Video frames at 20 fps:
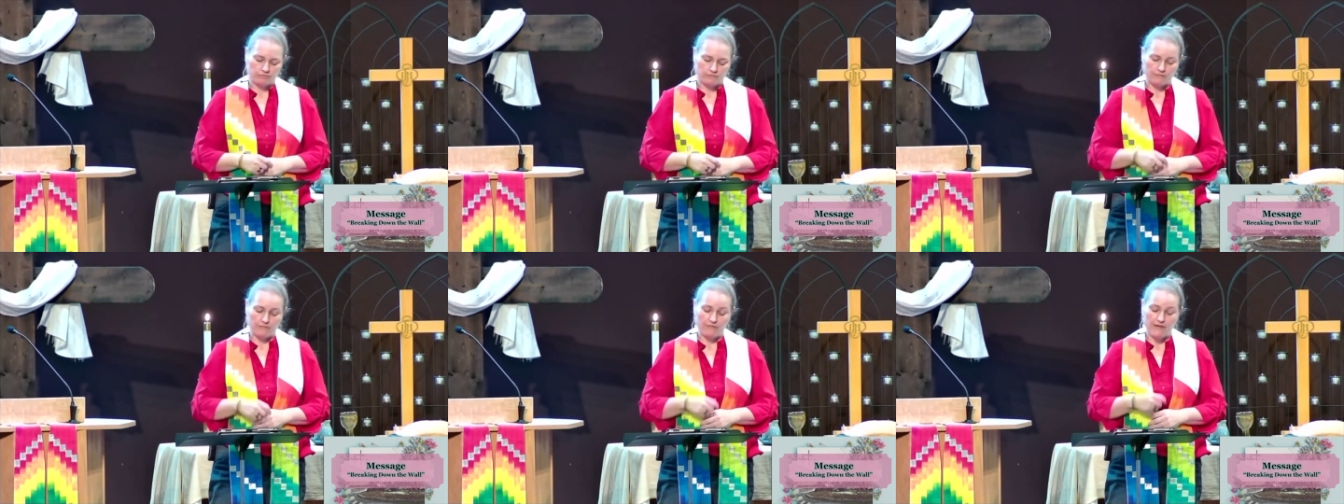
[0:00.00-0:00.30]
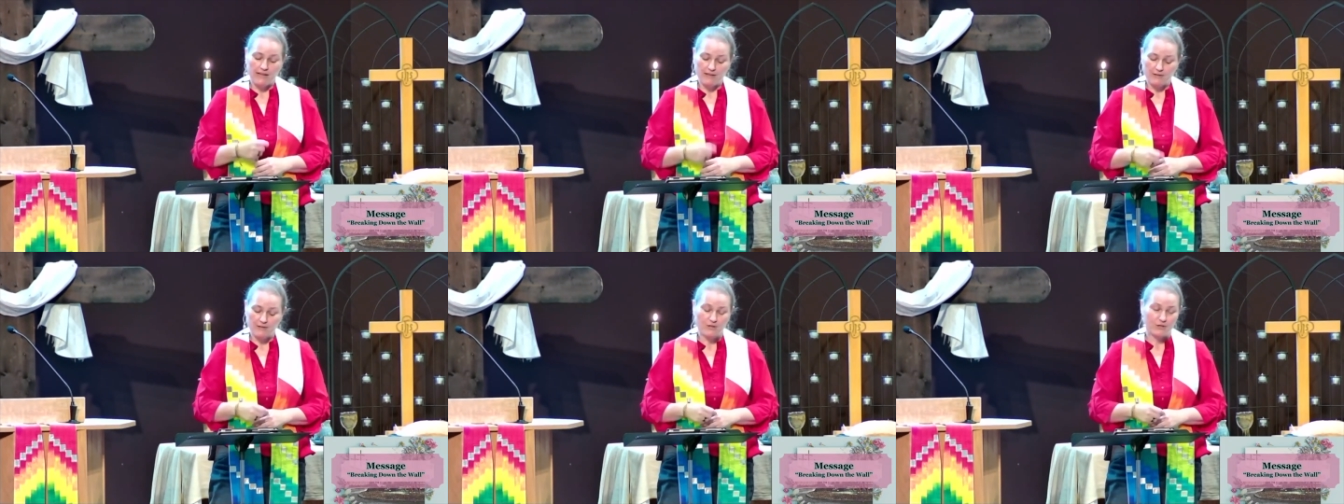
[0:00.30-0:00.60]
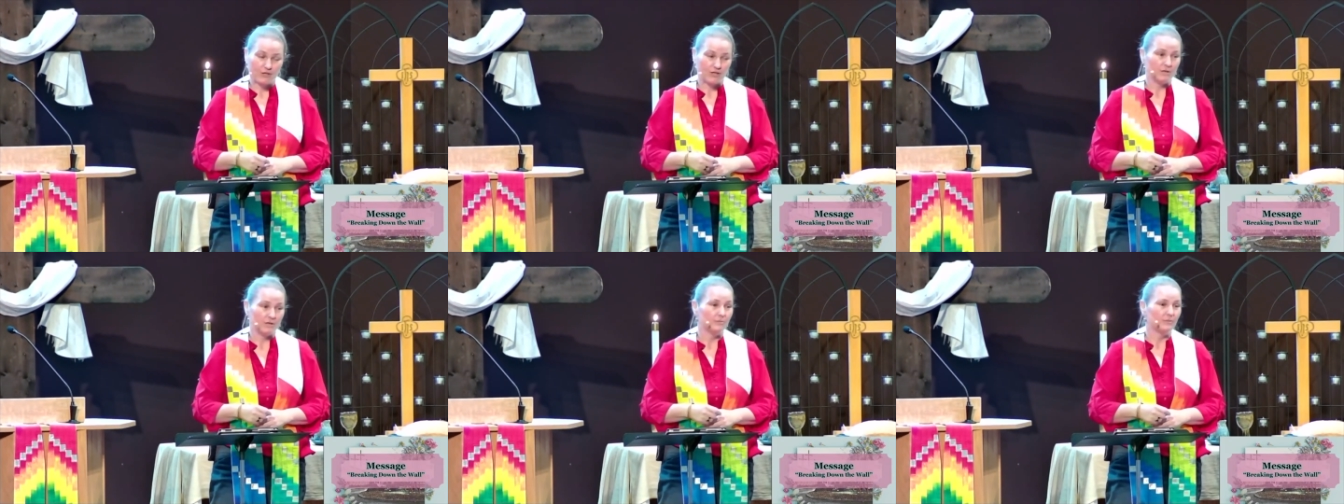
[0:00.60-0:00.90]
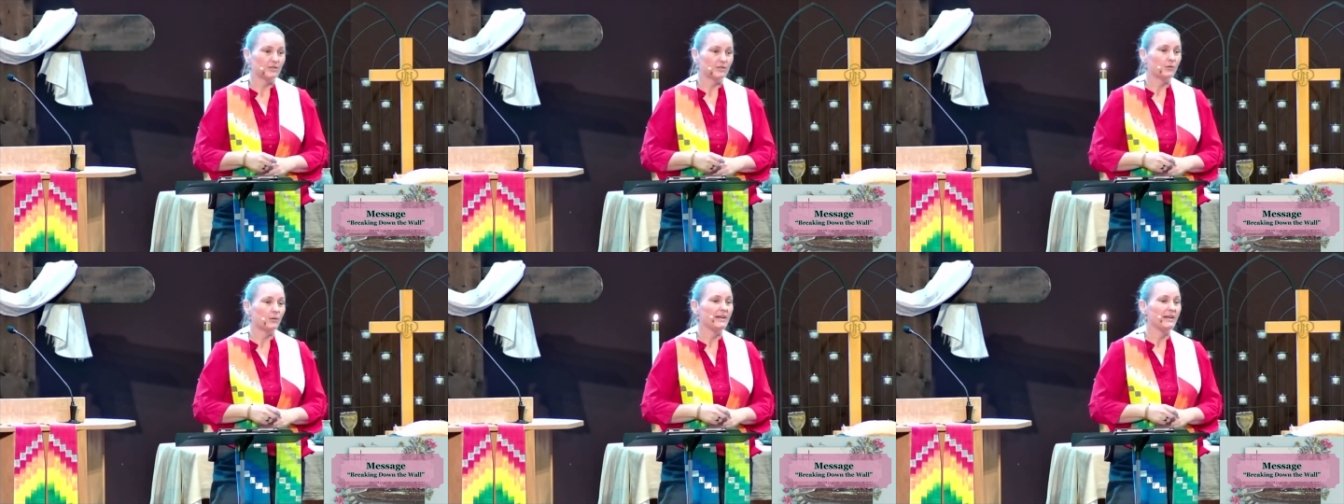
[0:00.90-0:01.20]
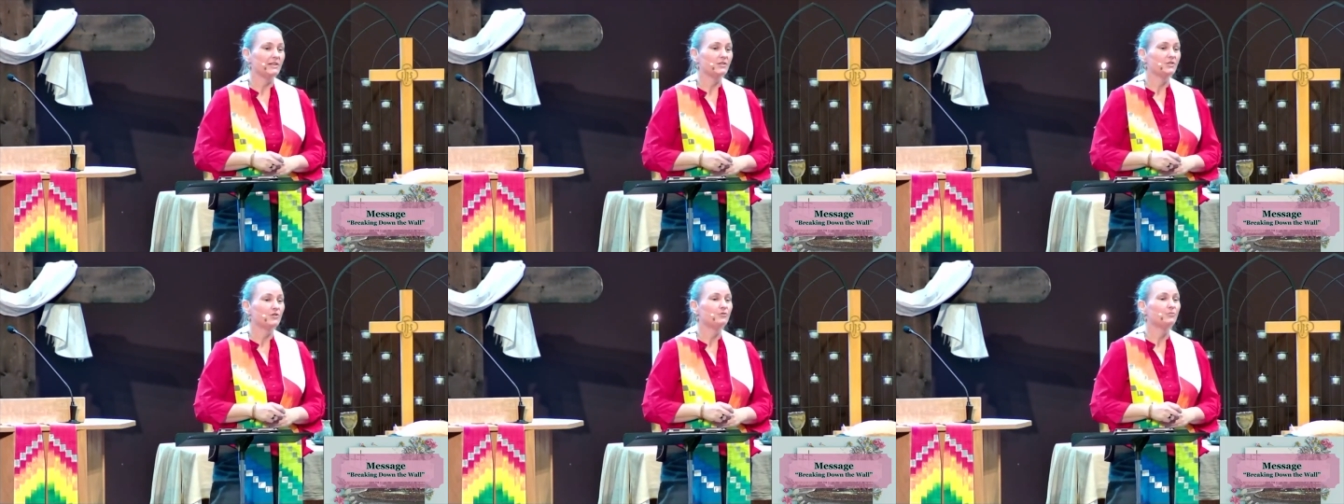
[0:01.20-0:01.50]
fellowship
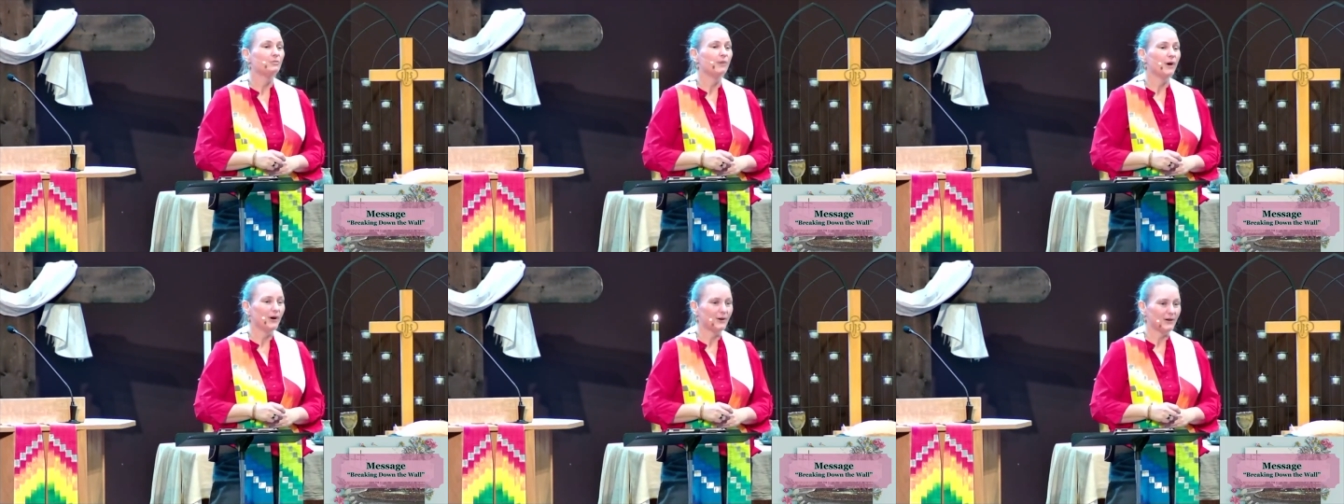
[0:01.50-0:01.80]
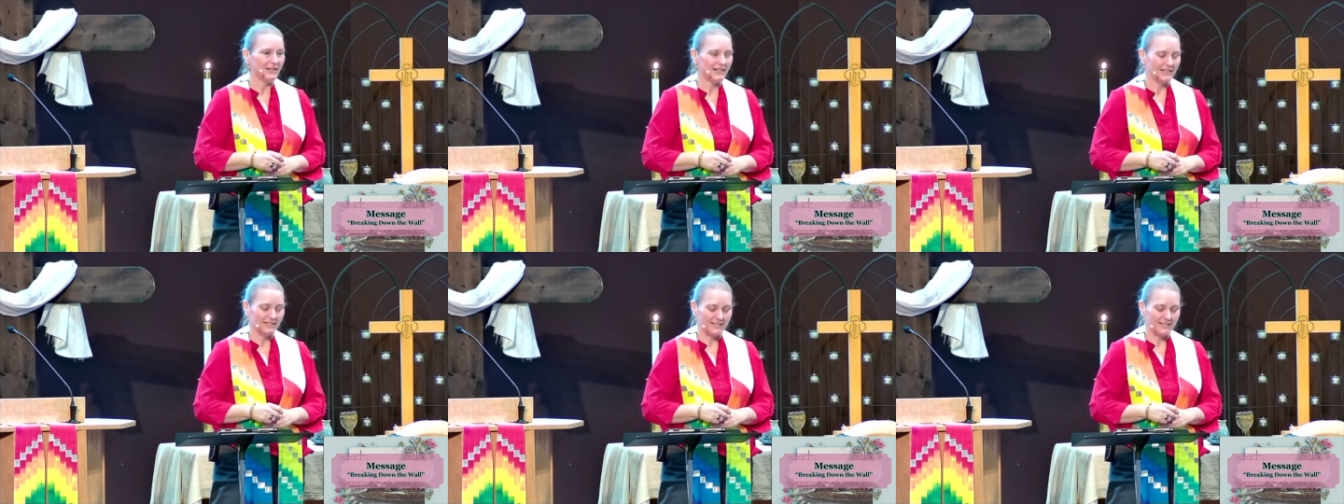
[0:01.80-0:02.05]
between two parties.